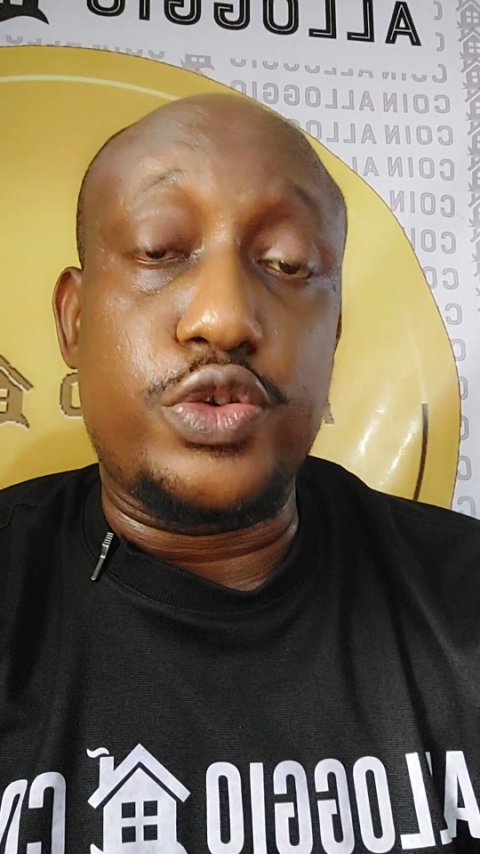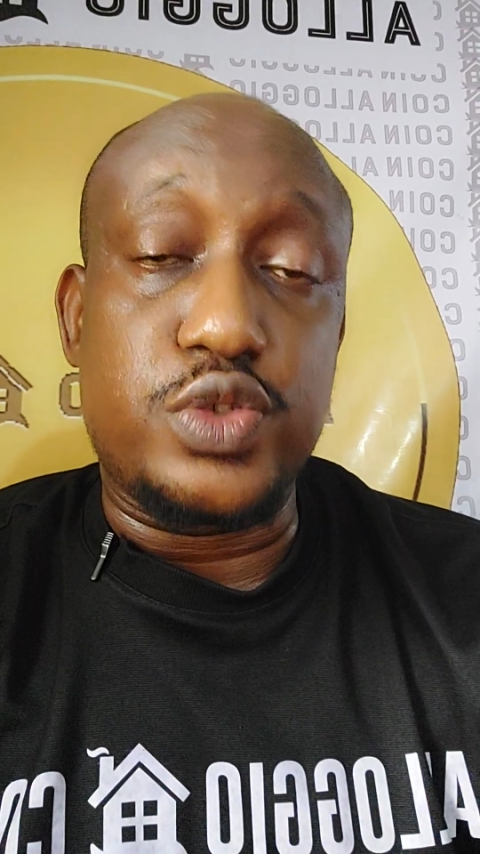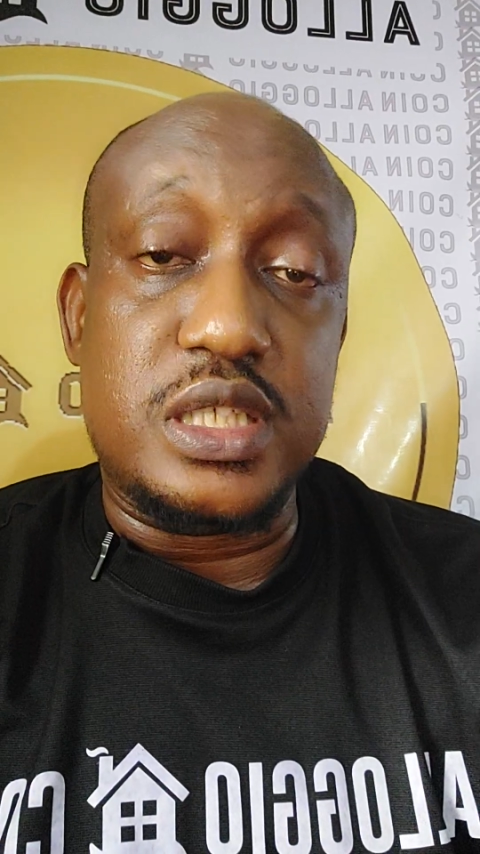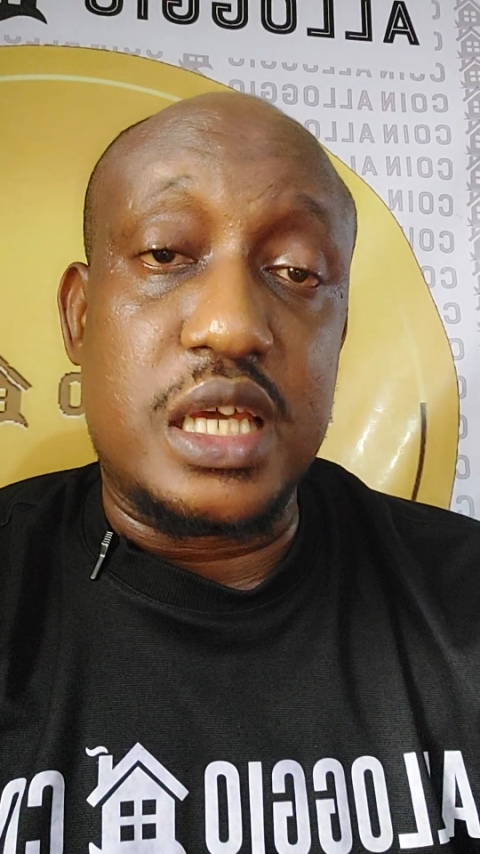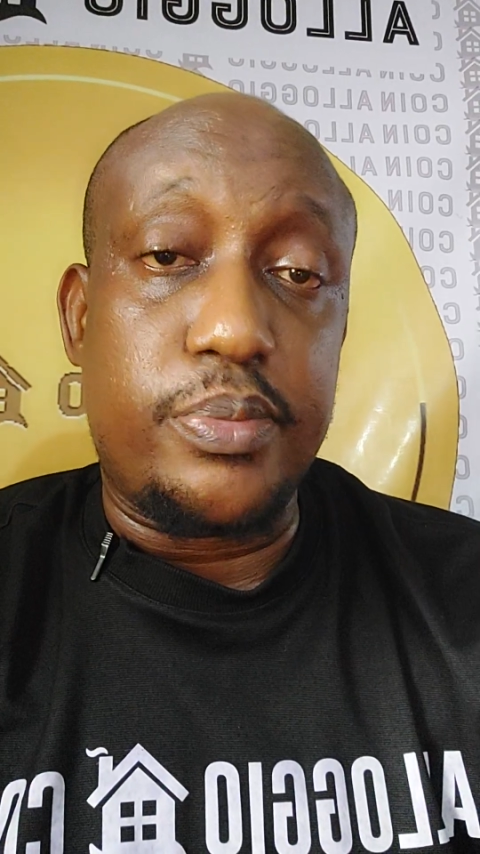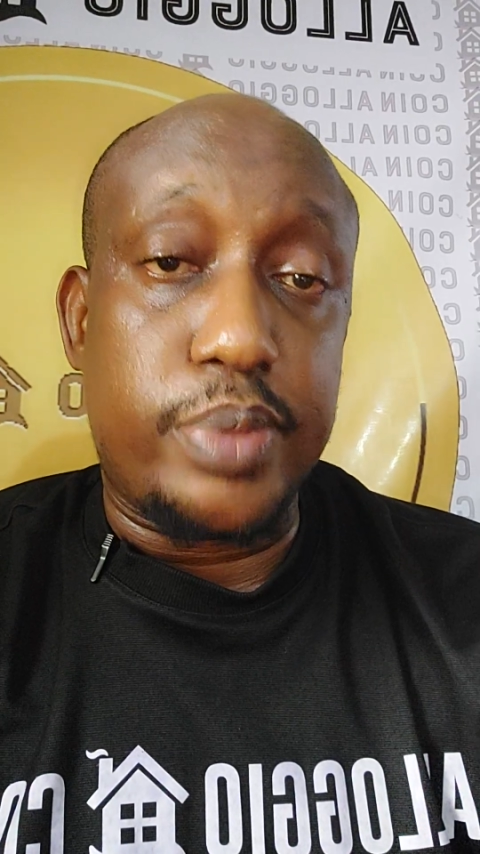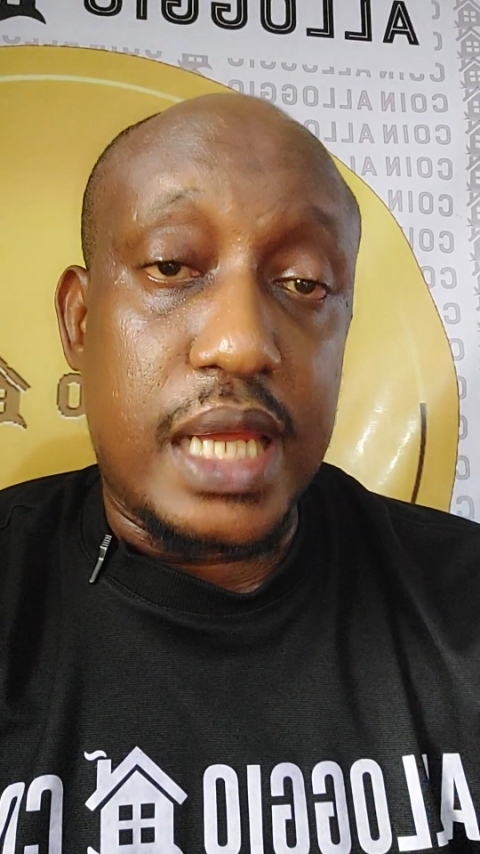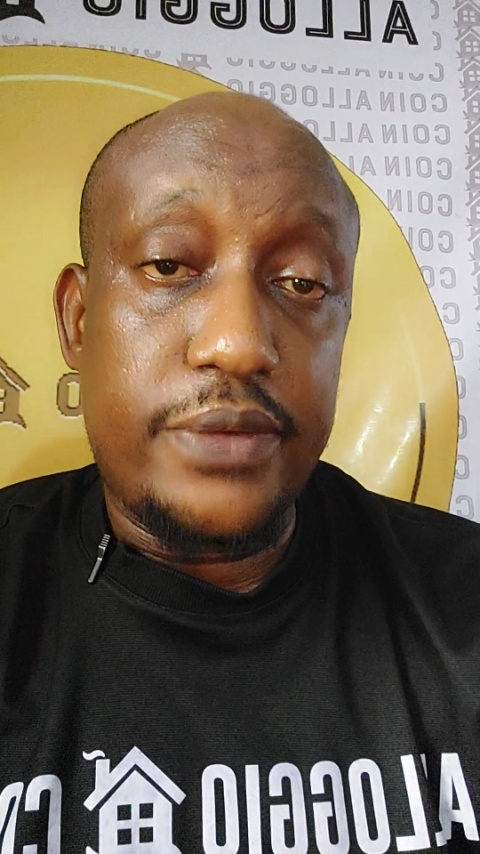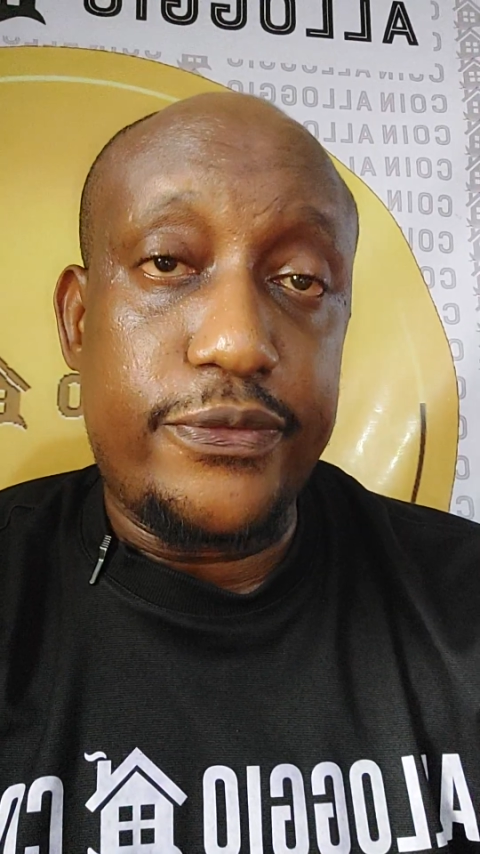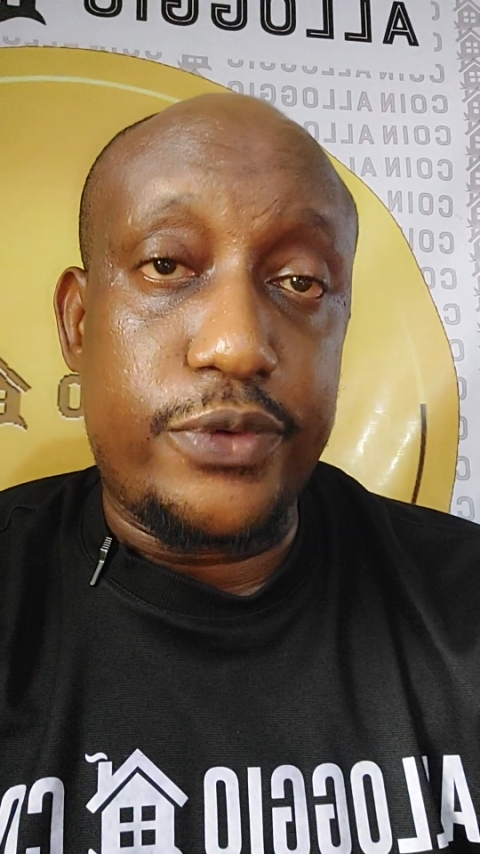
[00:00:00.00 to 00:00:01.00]
using a
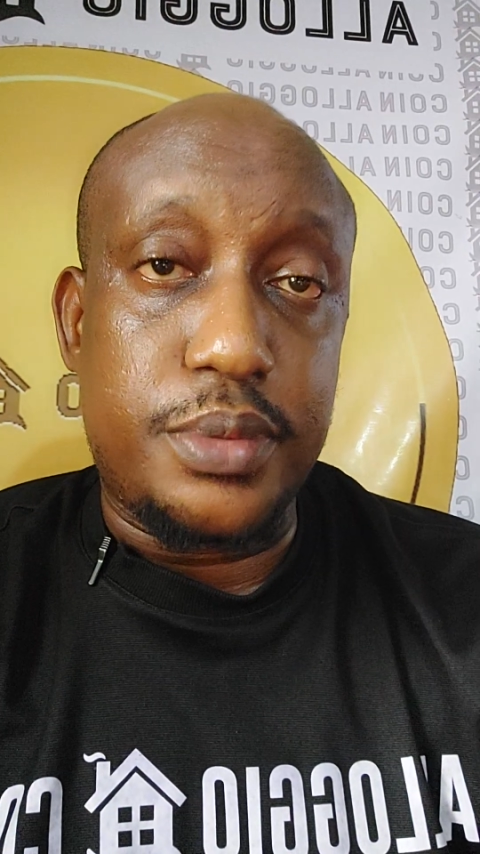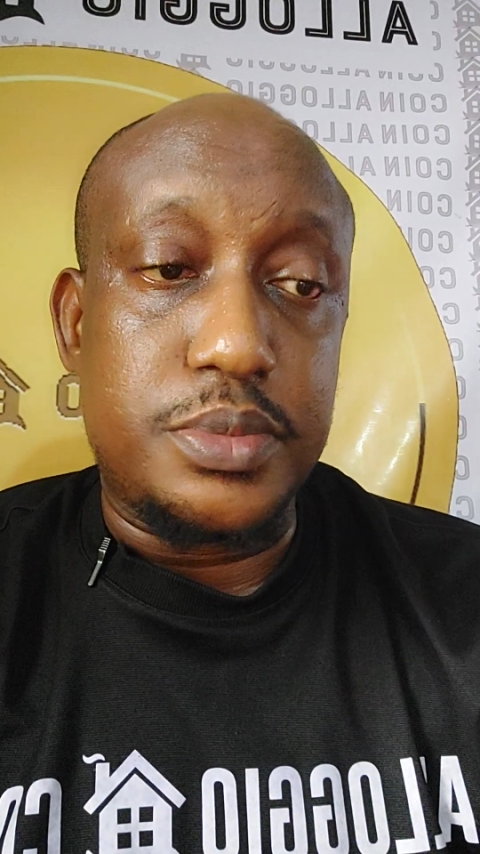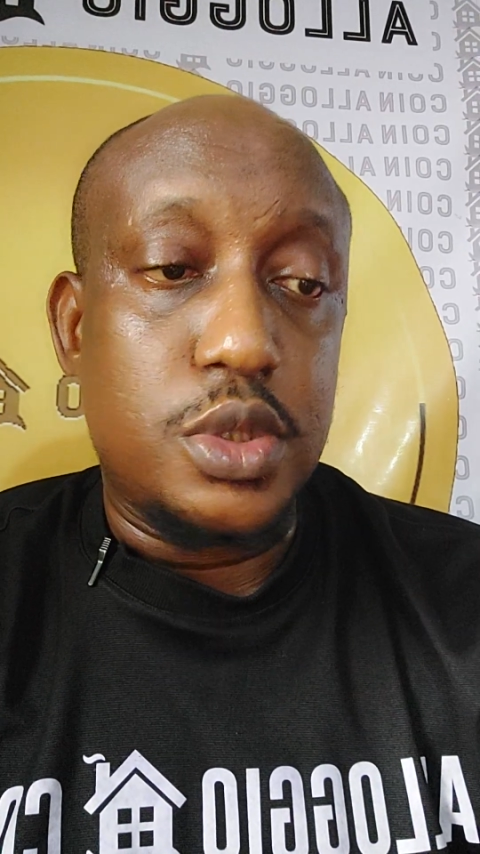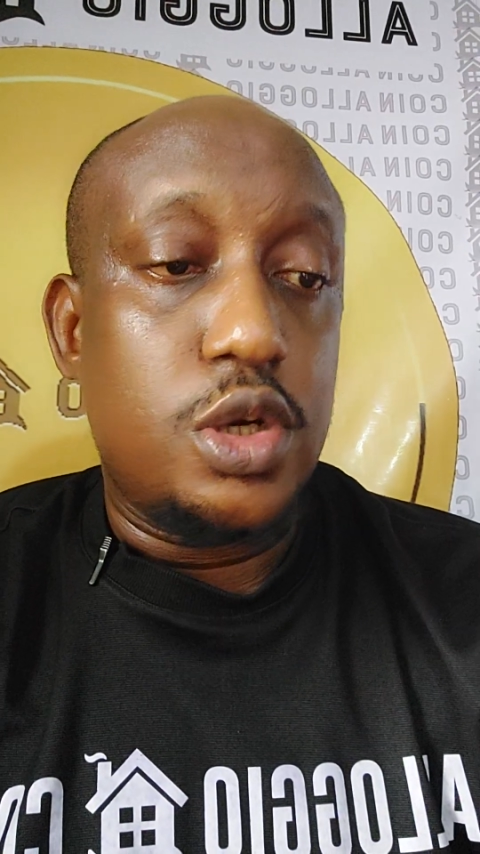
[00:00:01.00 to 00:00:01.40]
platform